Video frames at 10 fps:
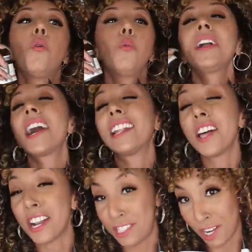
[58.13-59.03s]
We got a
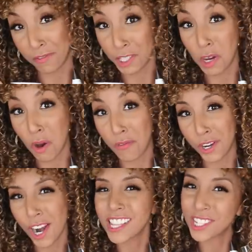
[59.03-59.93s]
lot of stuff to go
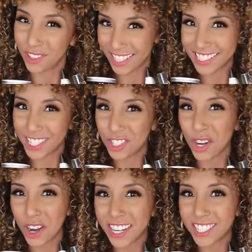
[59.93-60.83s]
over, so let's get
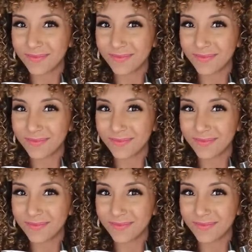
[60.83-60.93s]
started.